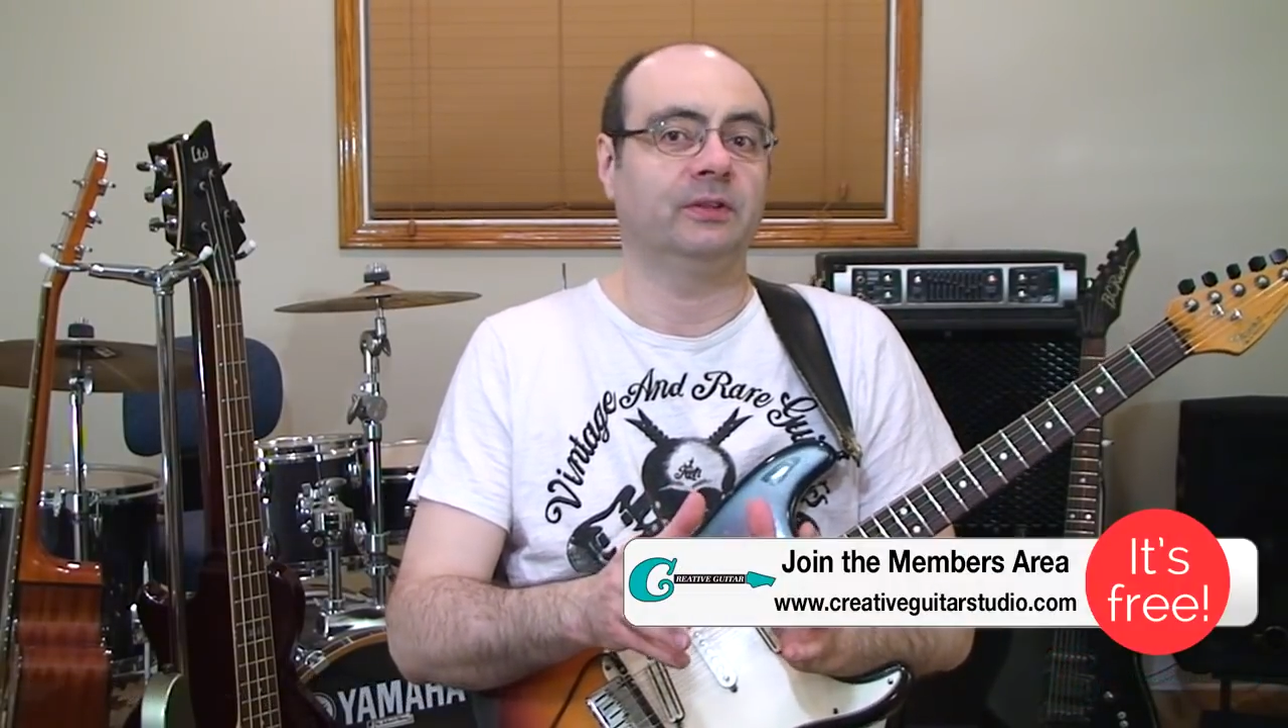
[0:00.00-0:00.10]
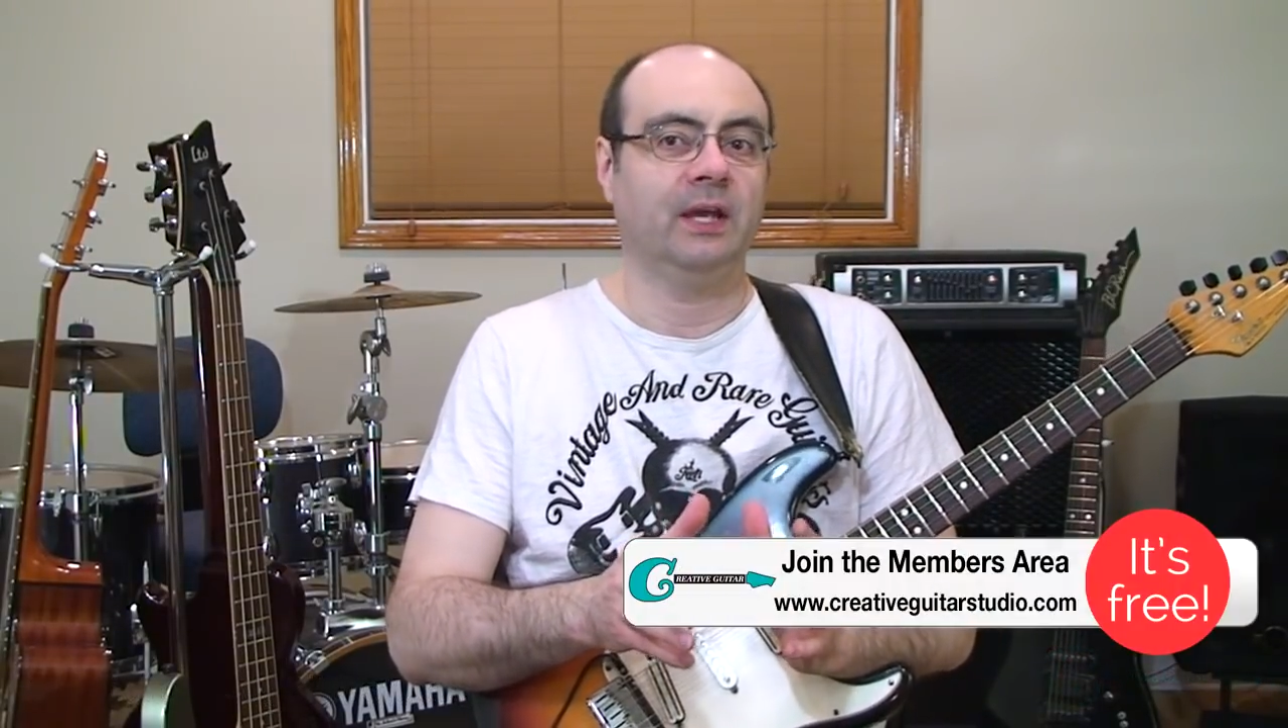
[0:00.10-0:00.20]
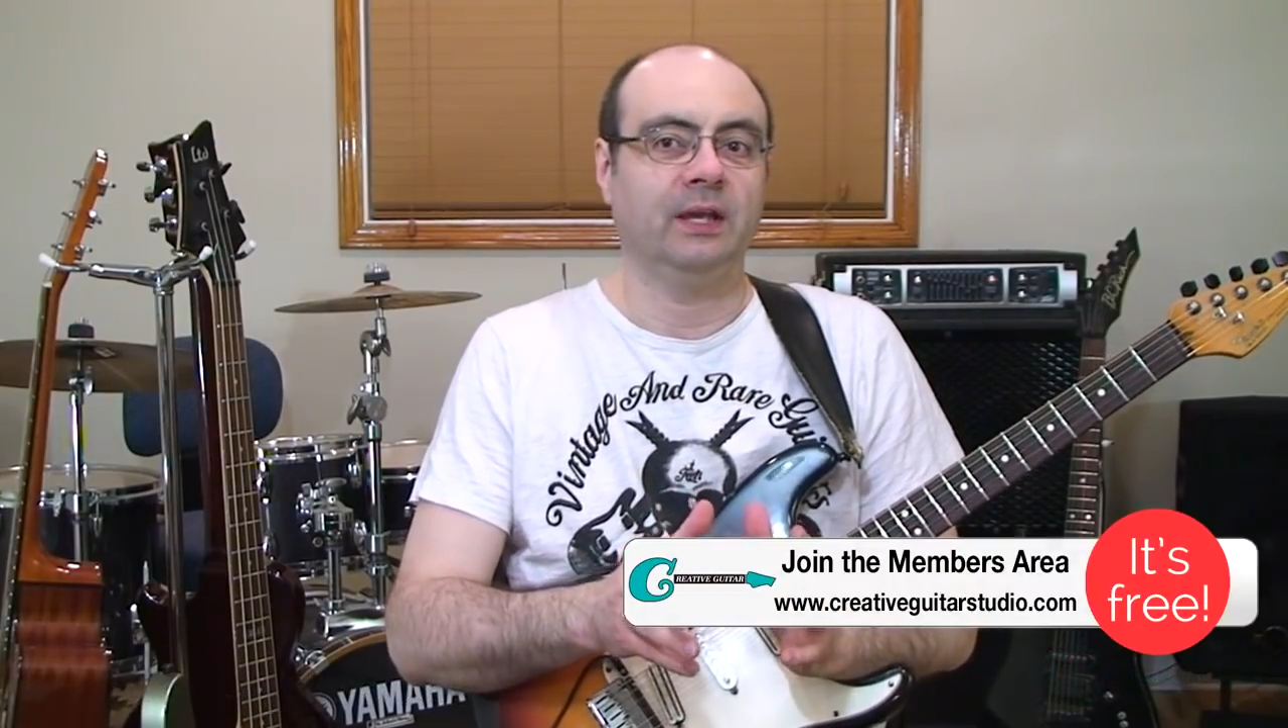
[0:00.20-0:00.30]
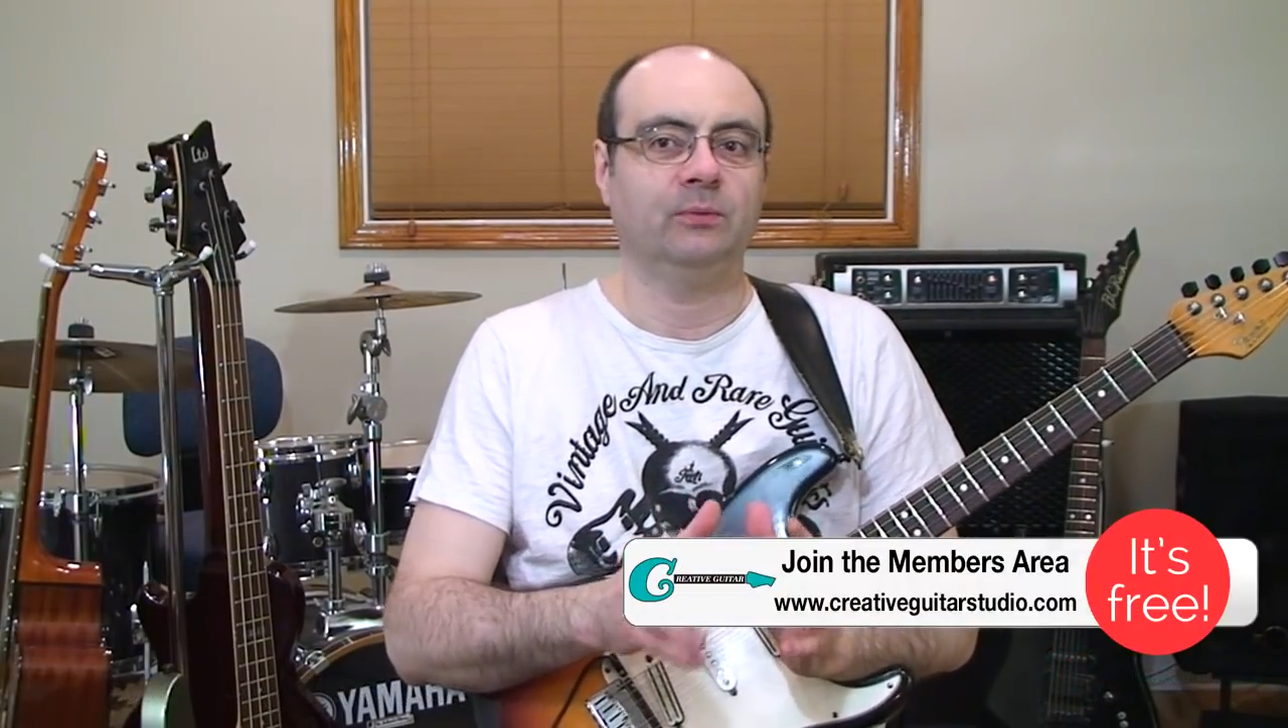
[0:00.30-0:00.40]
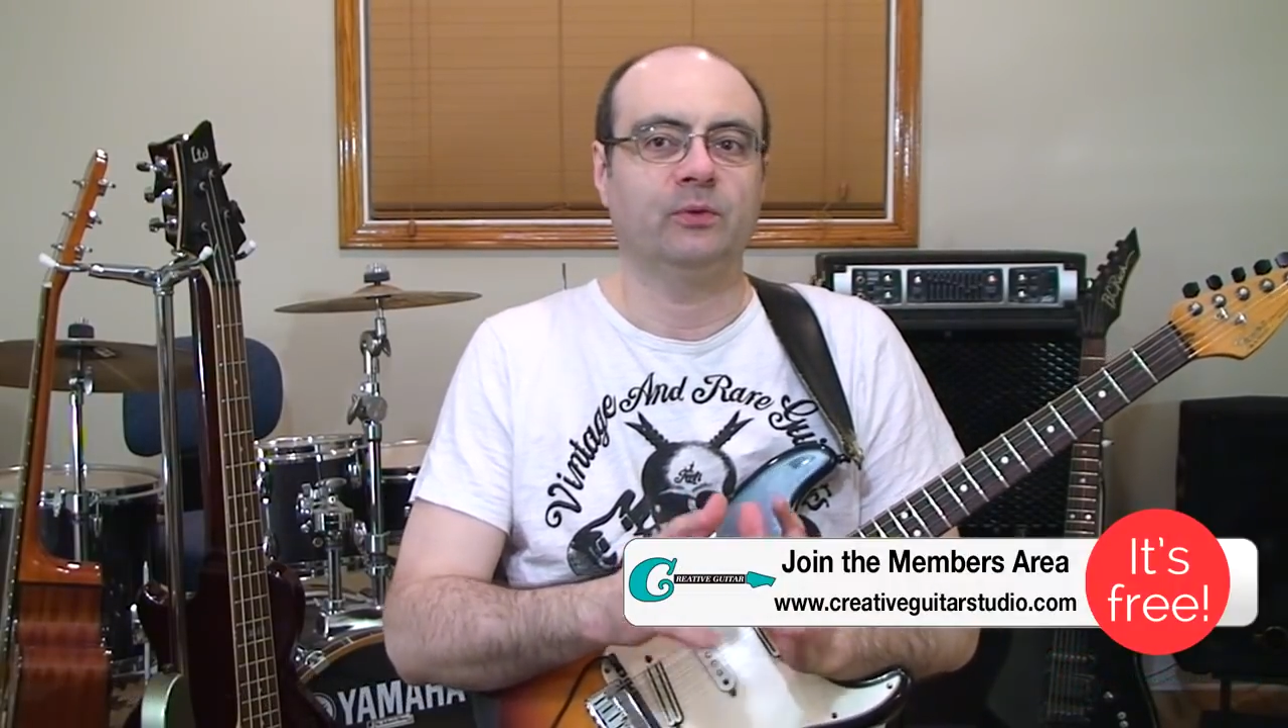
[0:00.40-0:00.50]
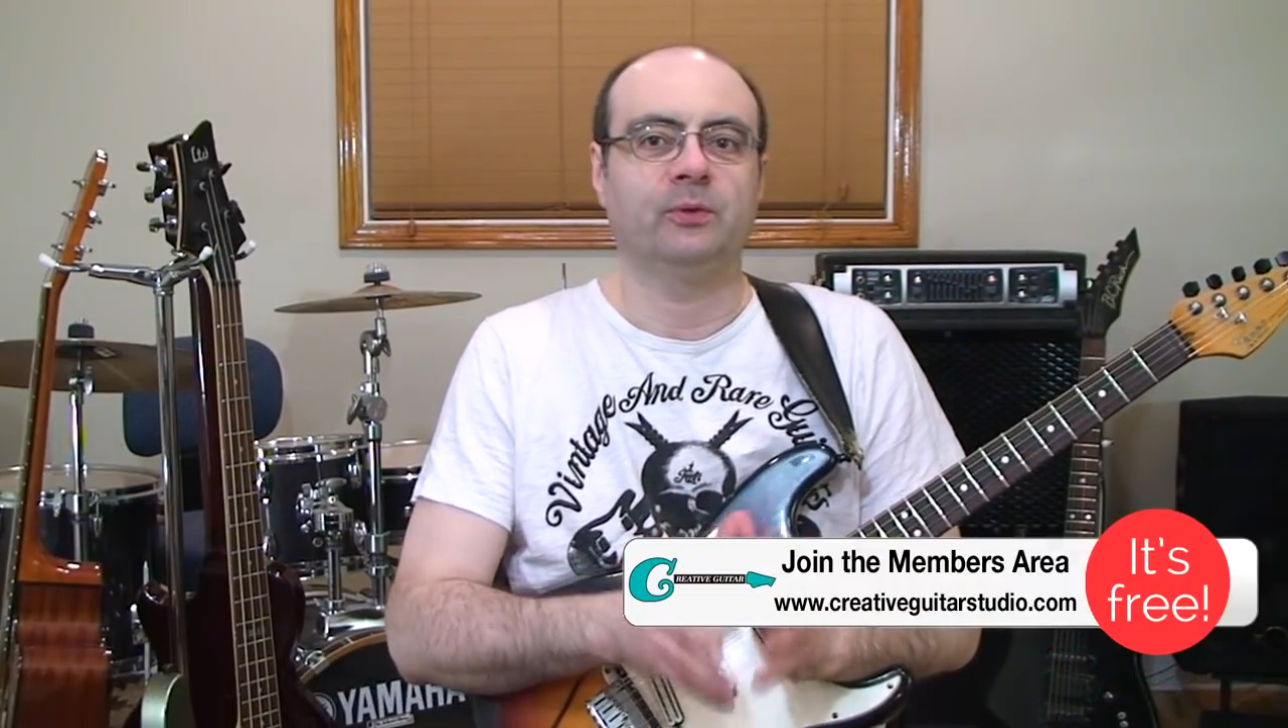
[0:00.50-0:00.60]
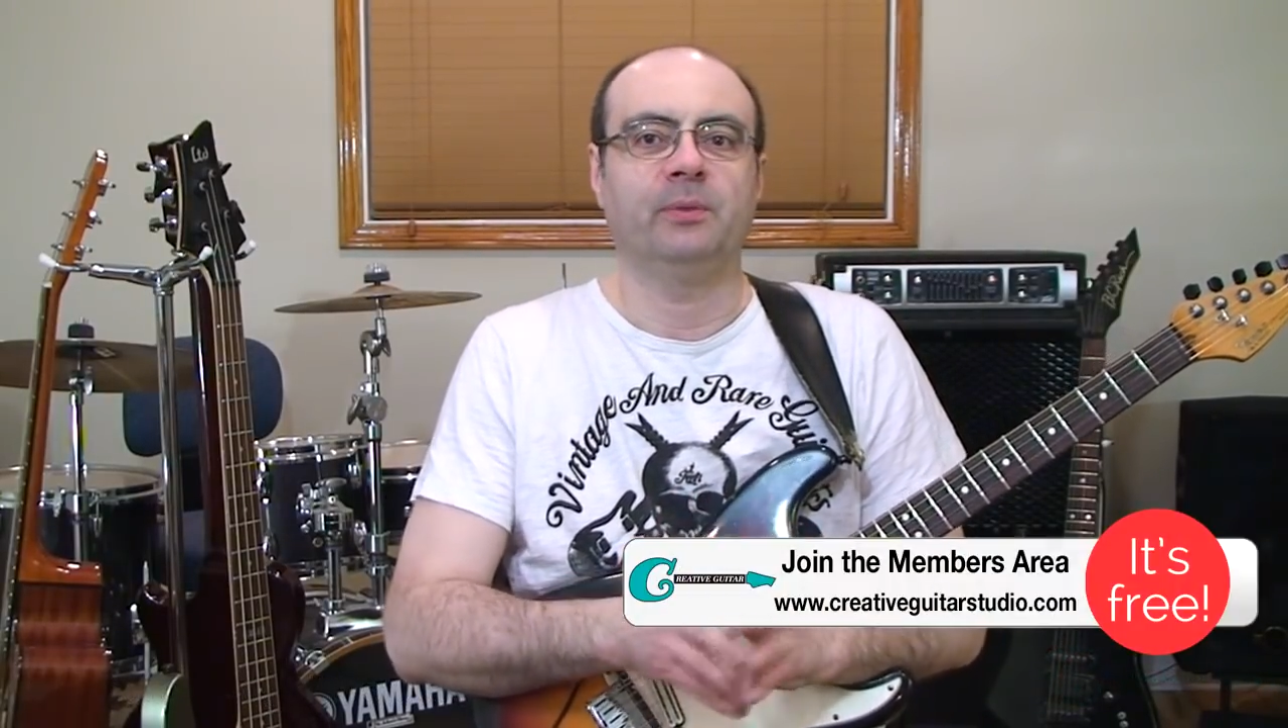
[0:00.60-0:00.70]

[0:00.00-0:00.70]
today with